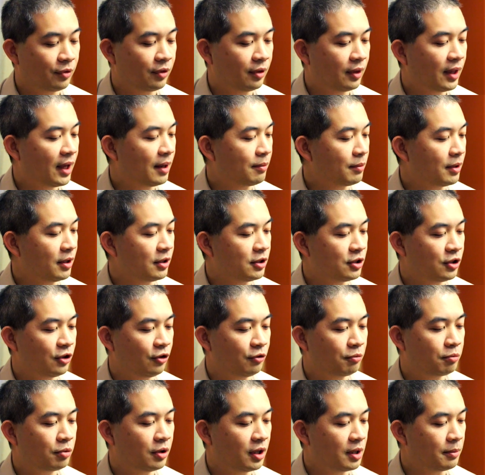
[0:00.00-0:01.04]
That means
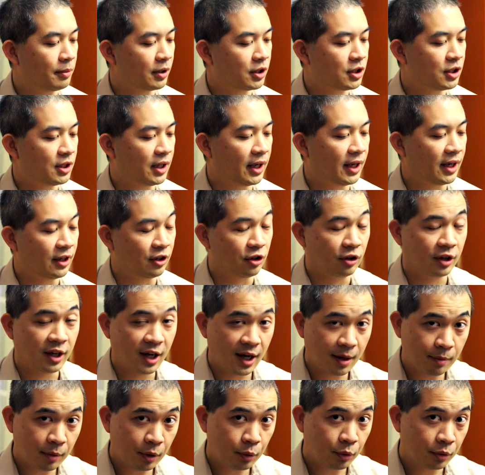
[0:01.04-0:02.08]
you've pretty much died. Your
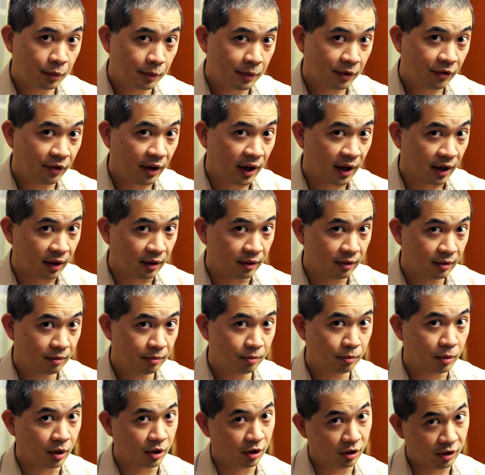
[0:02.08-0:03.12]
camera will be fine,
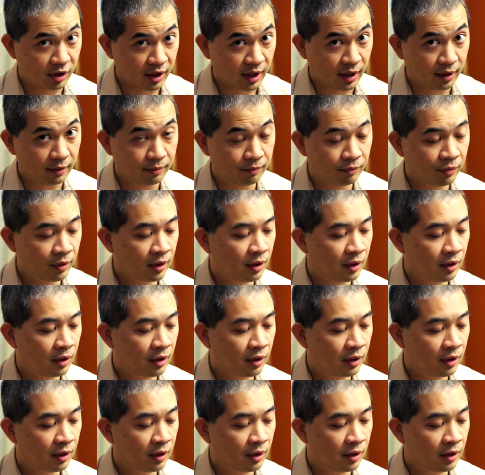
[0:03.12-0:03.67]
but you're dead.